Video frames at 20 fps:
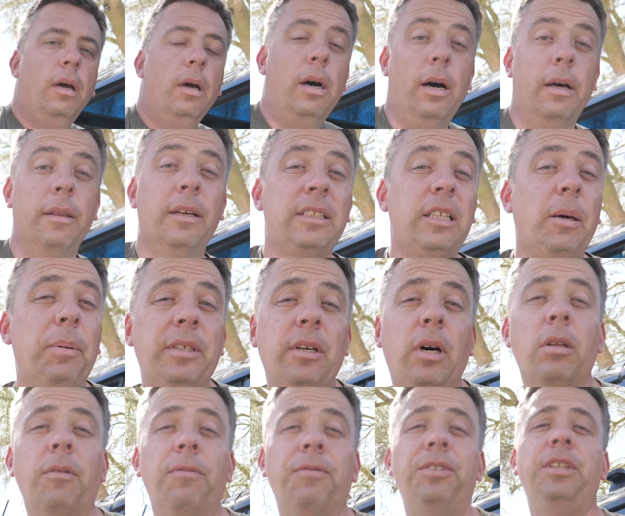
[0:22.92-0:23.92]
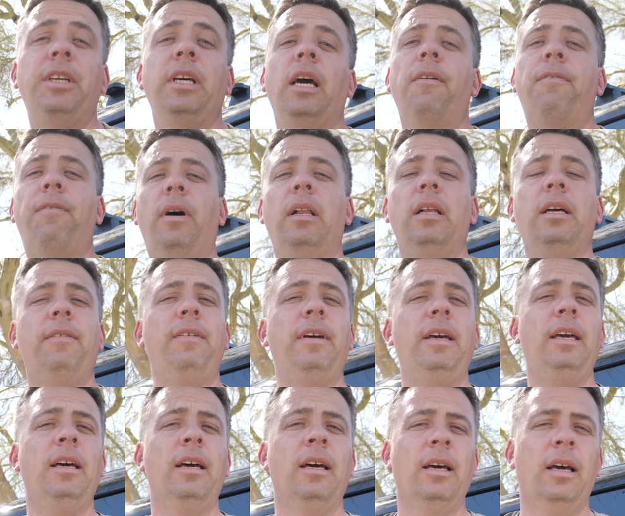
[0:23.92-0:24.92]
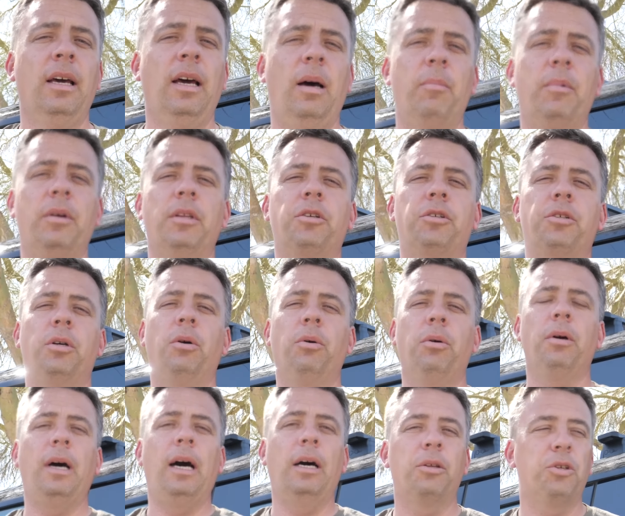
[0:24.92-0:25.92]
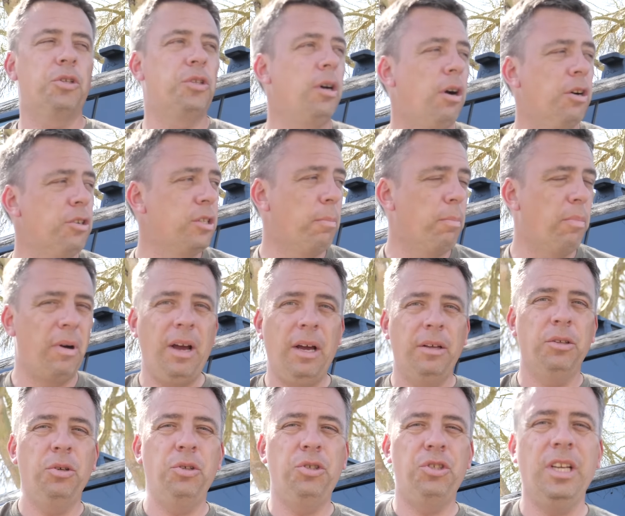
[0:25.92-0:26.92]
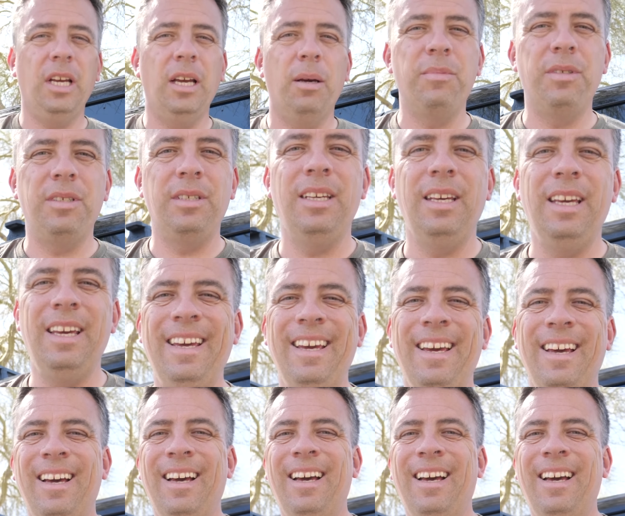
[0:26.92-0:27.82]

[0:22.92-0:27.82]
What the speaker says: On this episode of TFL EV, I'm going to show you how to charge a brand new GMC